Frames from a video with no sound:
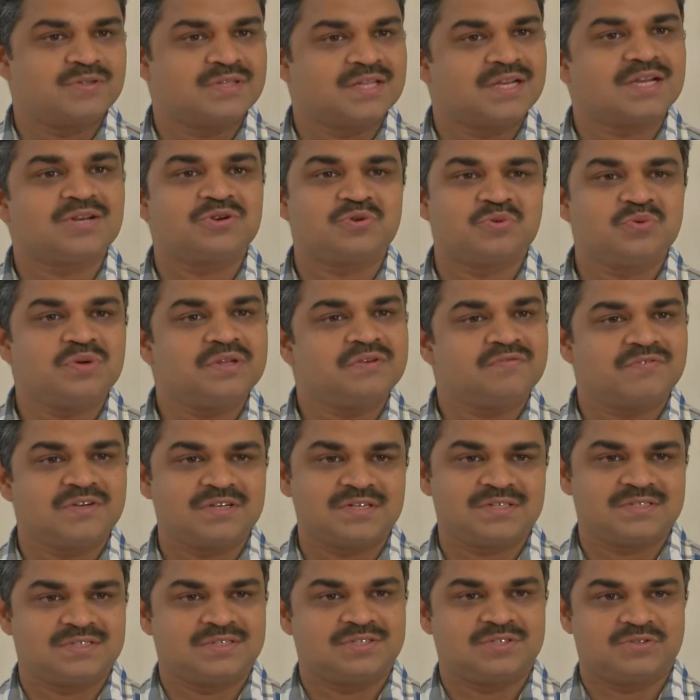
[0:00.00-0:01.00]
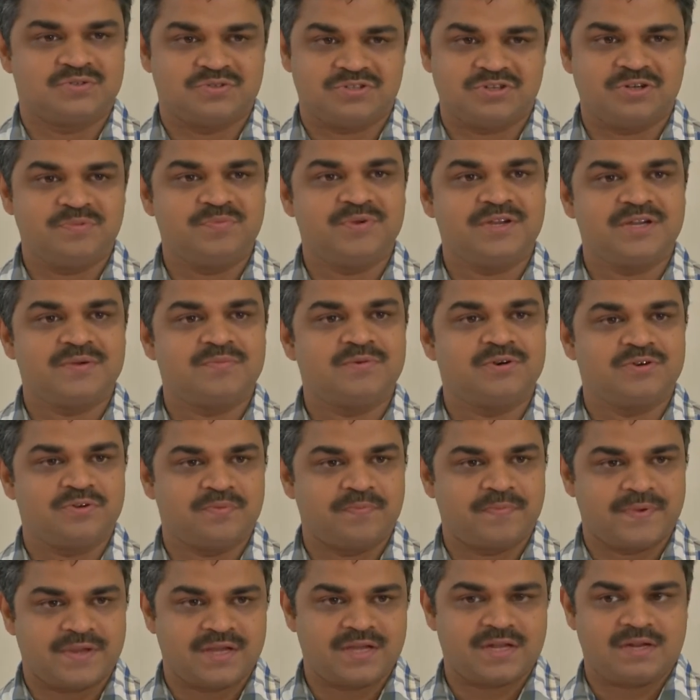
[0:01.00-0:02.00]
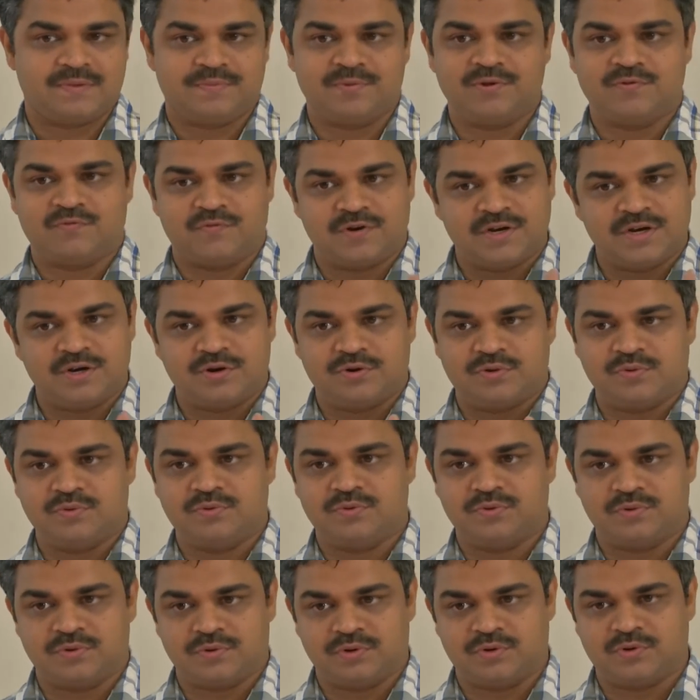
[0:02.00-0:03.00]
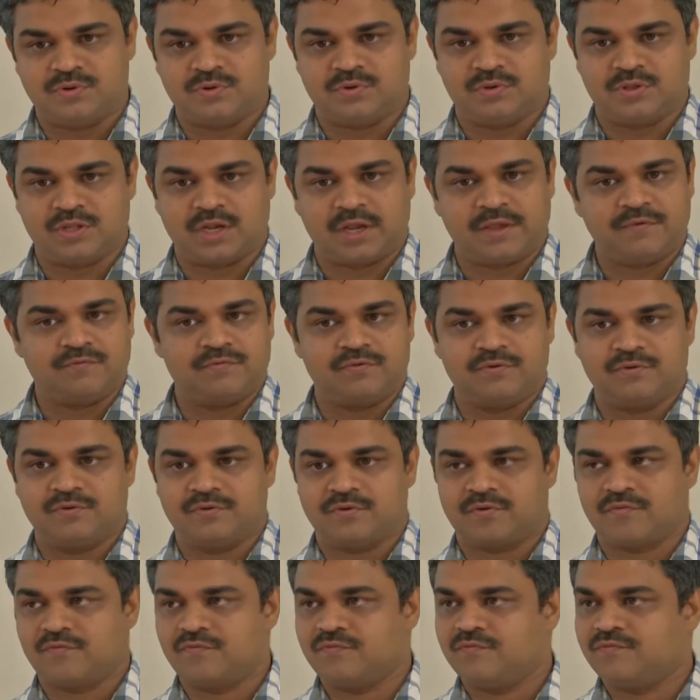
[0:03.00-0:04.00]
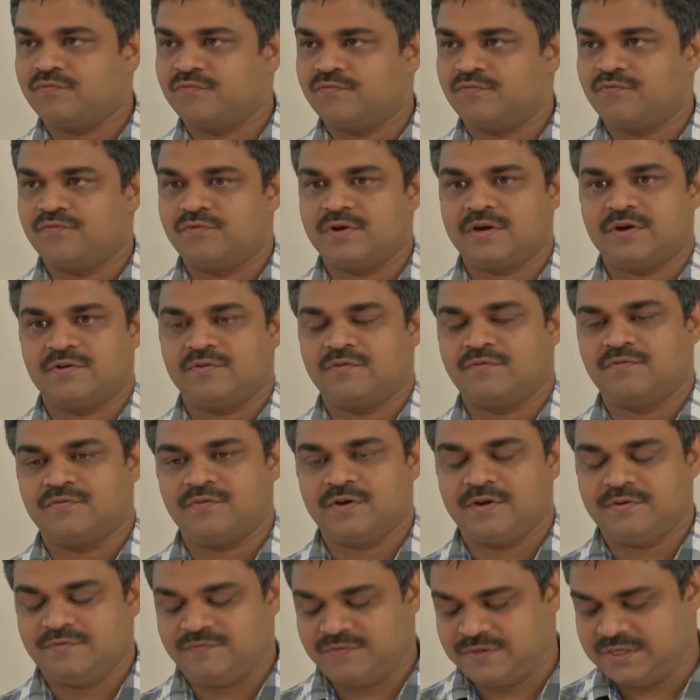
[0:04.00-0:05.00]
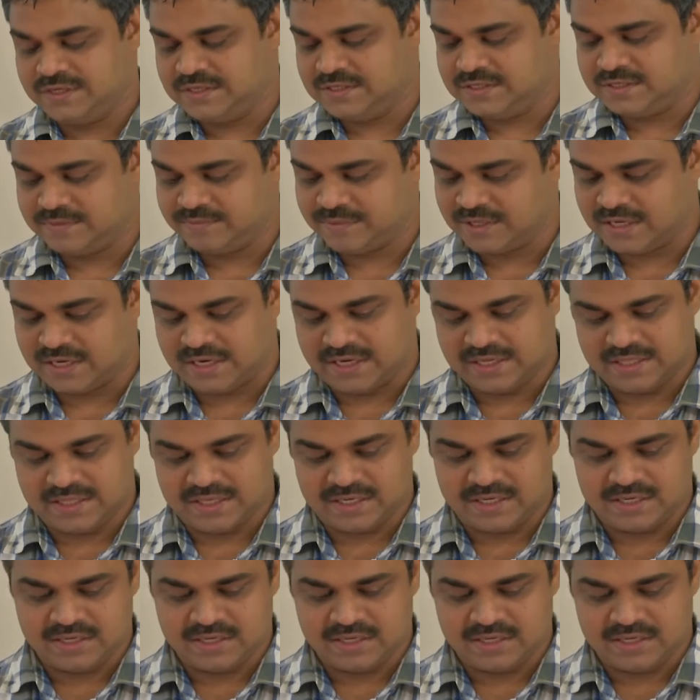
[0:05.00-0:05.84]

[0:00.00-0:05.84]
there are 2n vertices, you should be able to pair up now 1, 2, 3, 4, 5, 6, something like that.